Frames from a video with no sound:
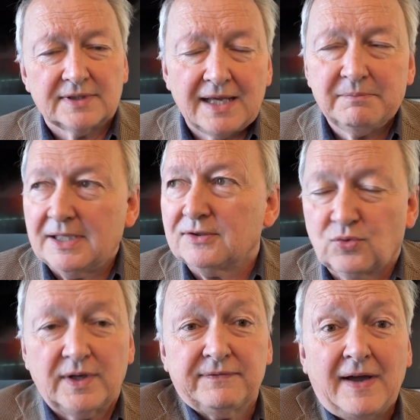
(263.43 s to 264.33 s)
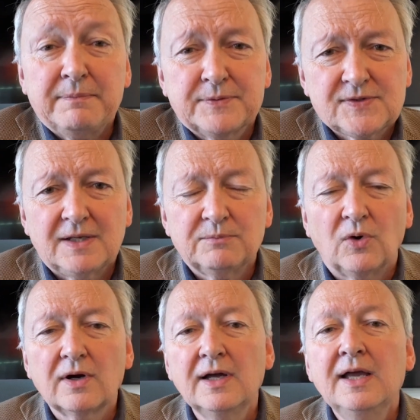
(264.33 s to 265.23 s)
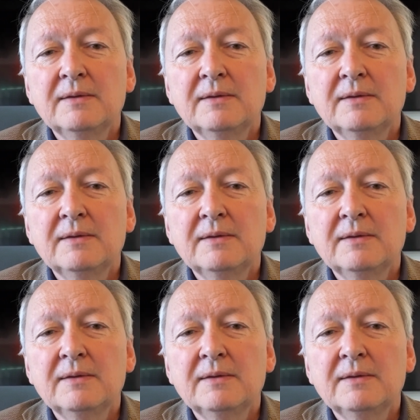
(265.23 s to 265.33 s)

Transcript: namely 25% more,